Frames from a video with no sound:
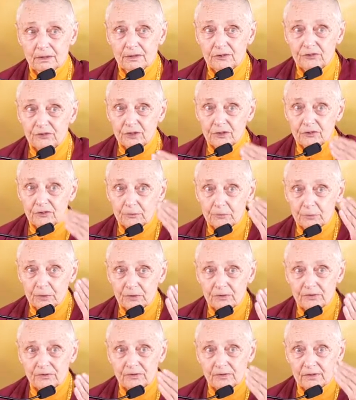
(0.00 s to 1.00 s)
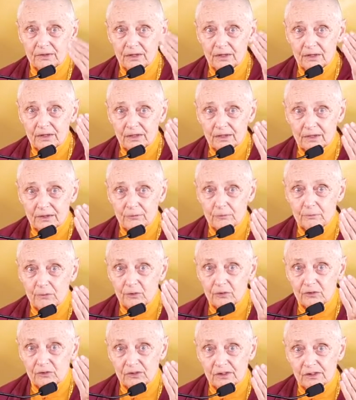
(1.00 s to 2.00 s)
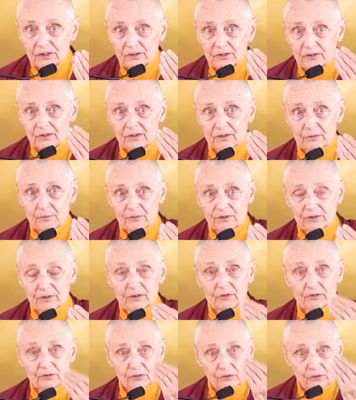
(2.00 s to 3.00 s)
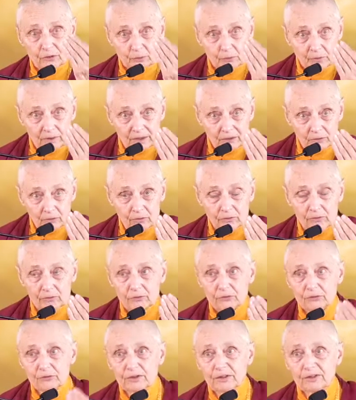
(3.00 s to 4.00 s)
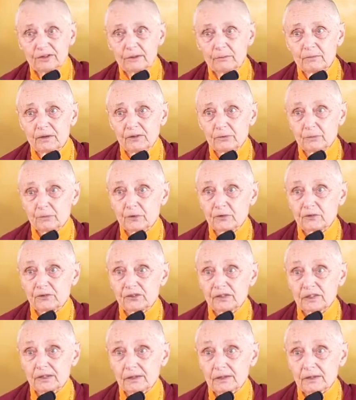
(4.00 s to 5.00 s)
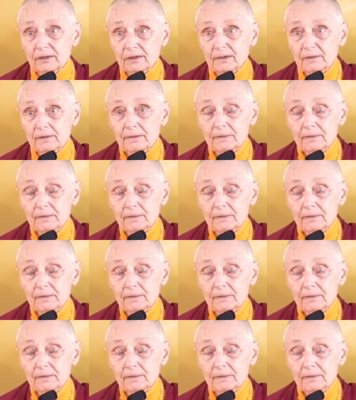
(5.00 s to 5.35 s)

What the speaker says: Each other person is most dear to themselves, so we also treat them as most dear.